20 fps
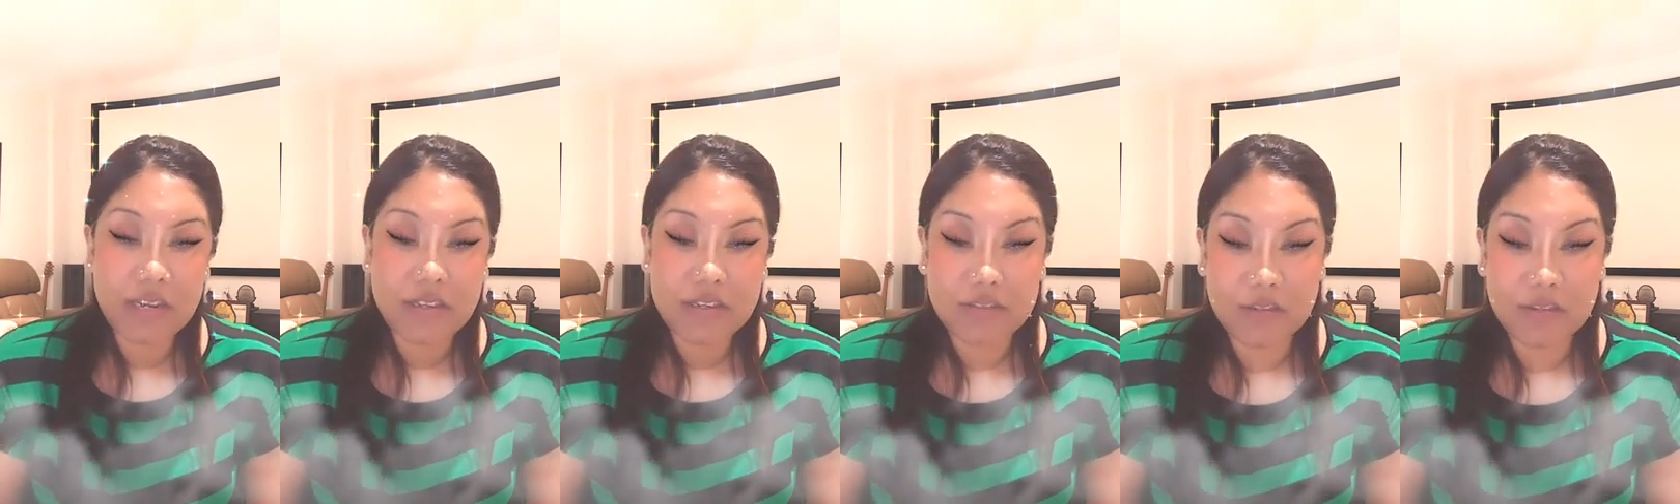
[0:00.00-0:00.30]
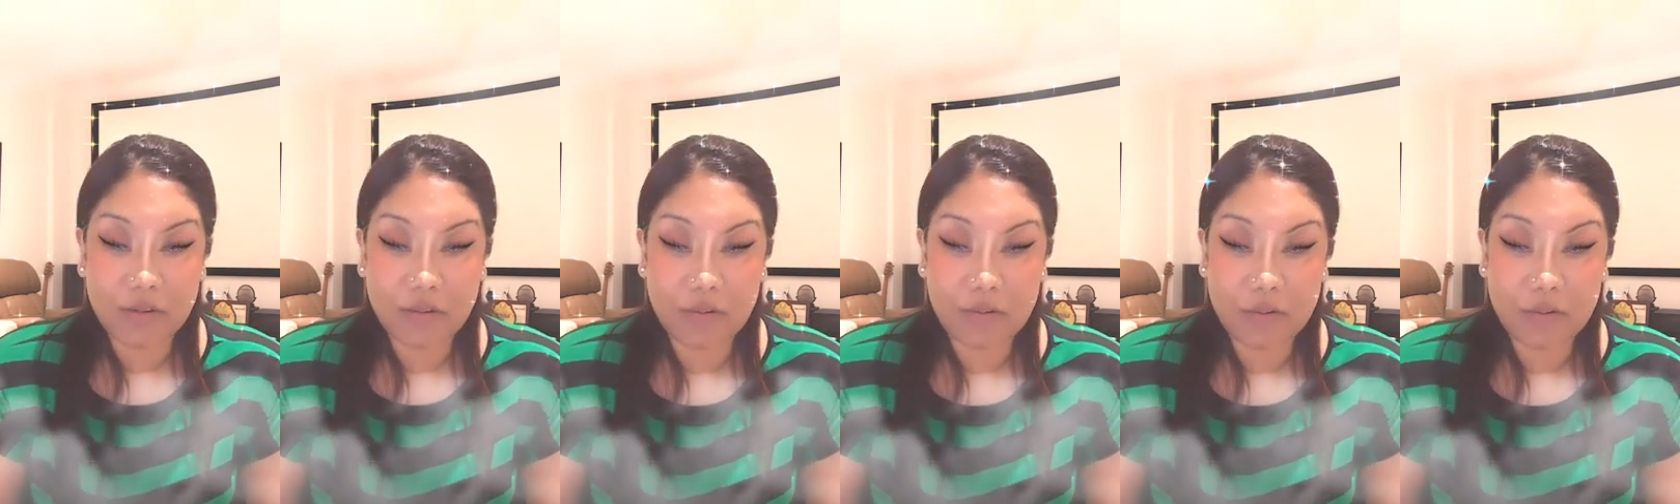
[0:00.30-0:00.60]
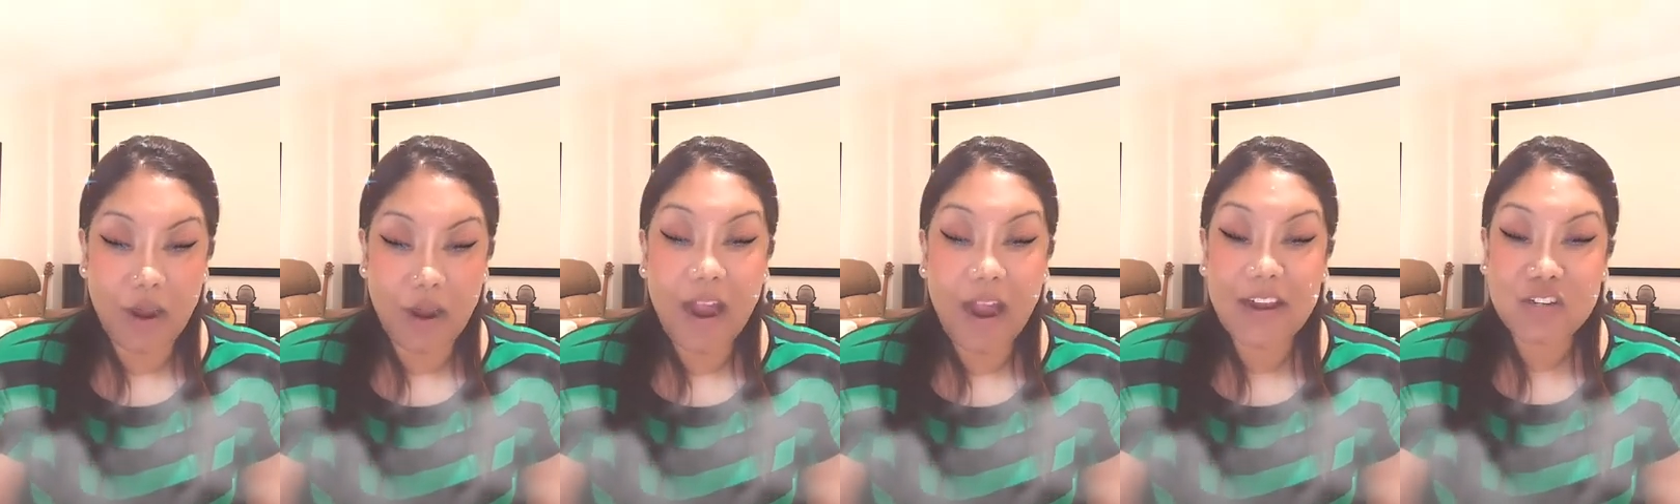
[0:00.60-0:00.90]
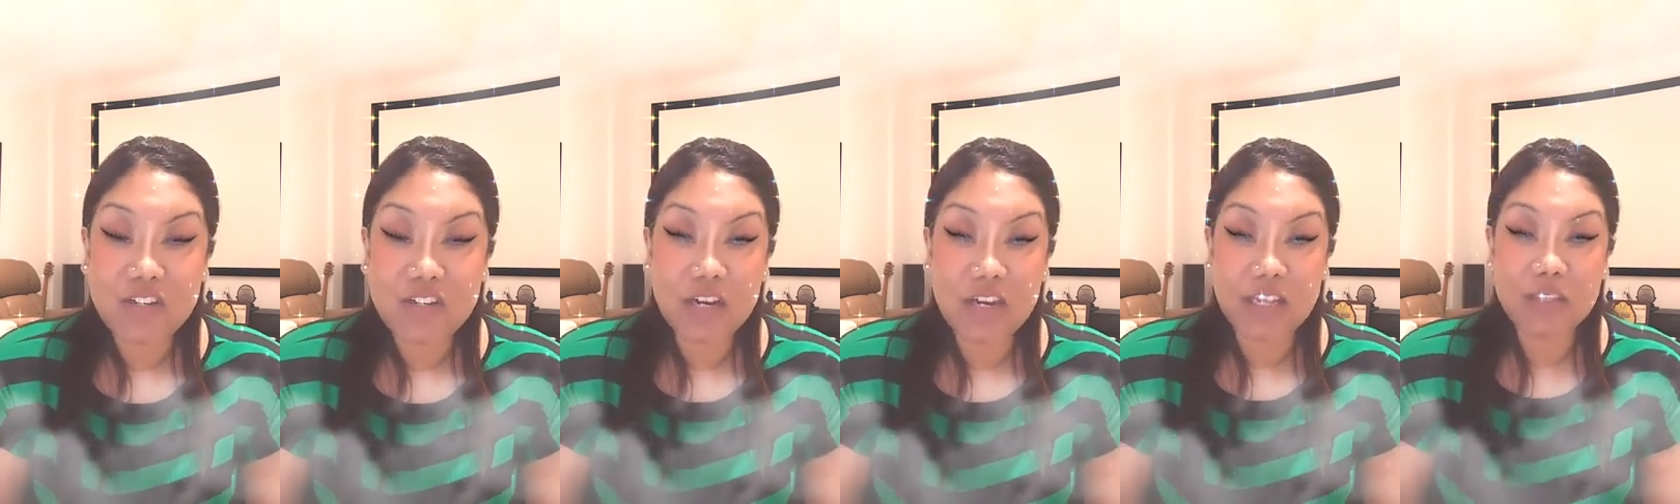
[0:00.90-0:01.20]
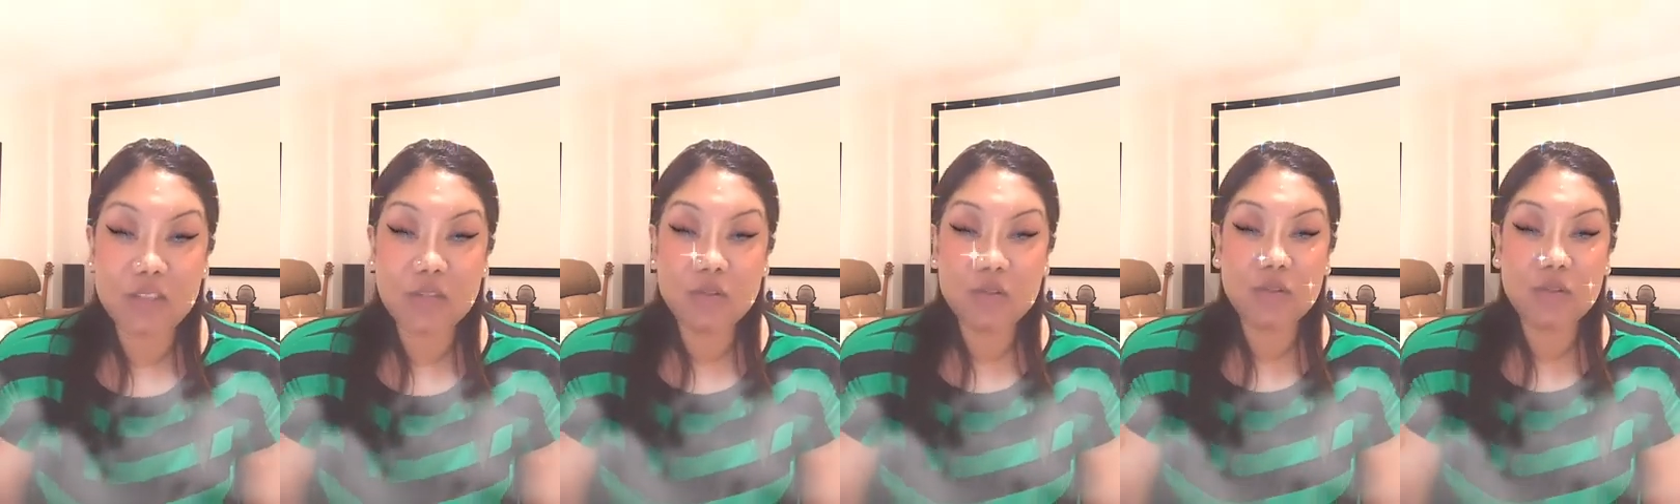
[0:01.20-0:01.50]
So hi
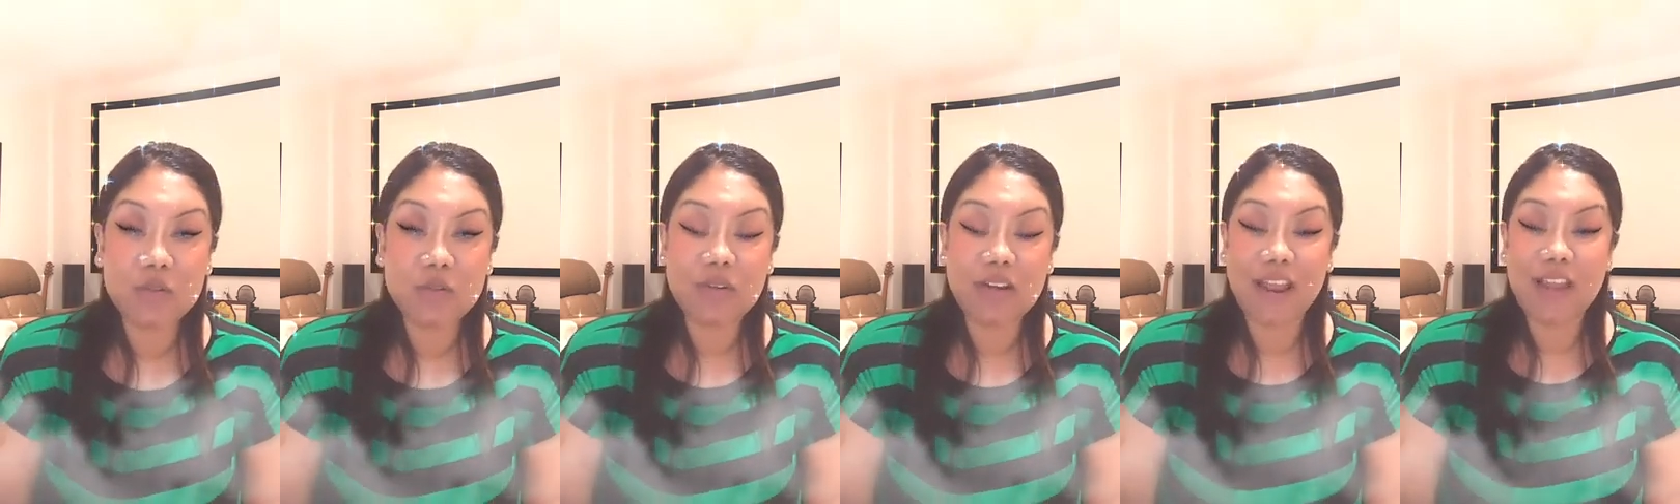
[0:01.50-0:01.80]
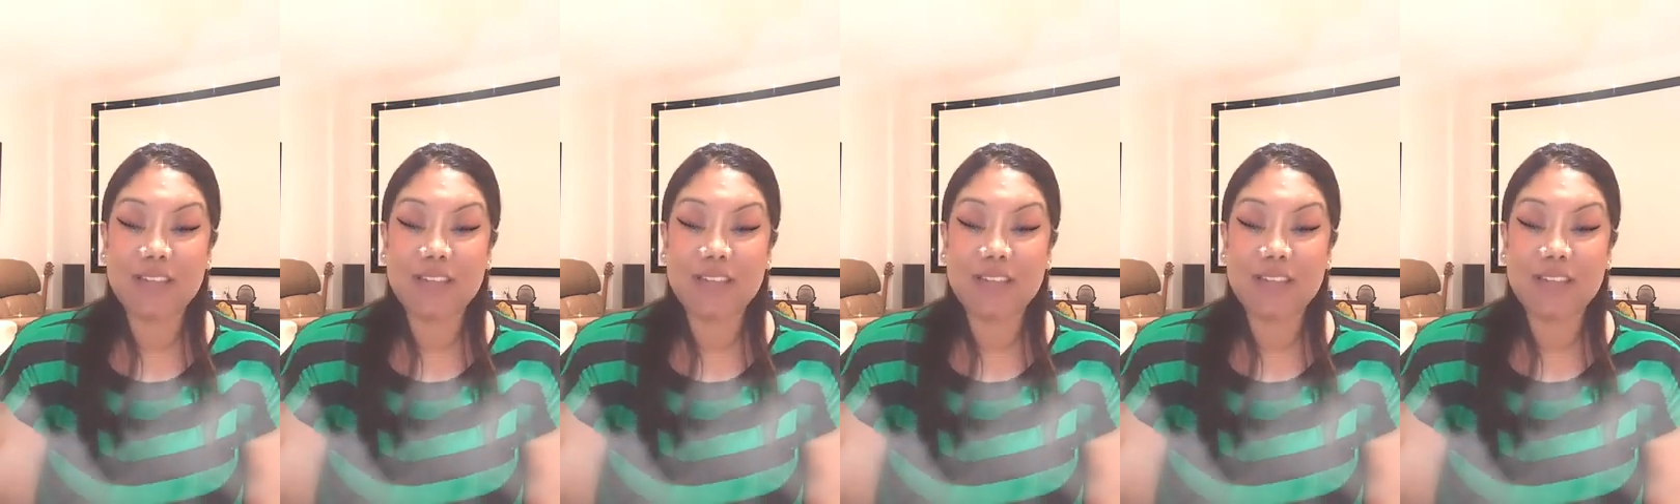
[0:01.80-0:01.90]
Chandu, nice